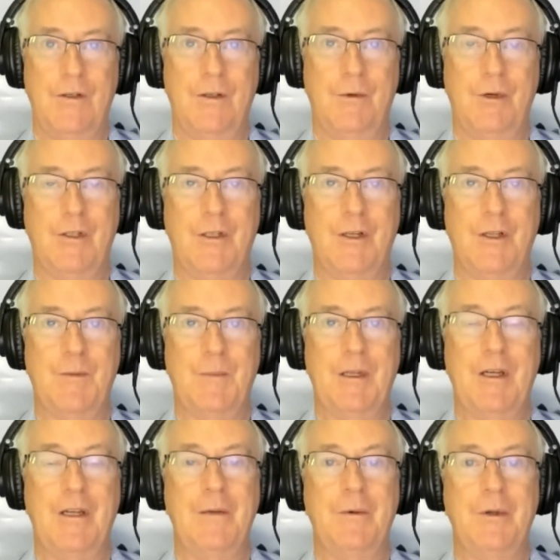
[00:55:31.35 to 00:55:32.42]
The rich don't
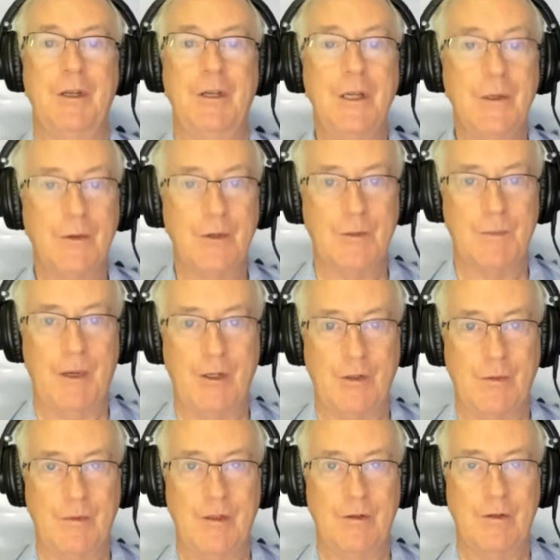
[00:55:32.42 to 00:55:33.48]
spend anywhere near as much
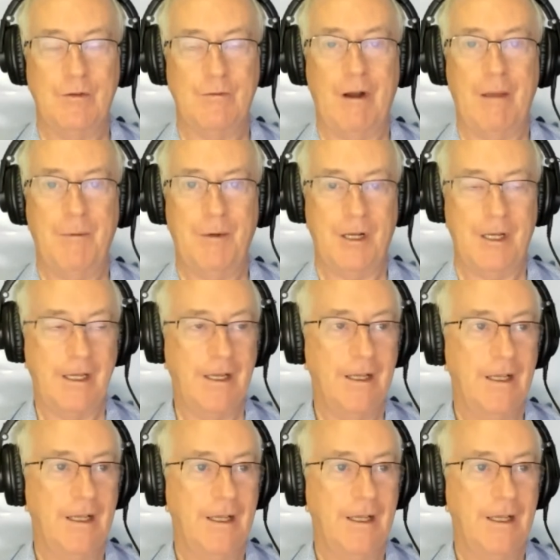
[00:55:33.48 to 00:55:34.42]
or near as rapidly.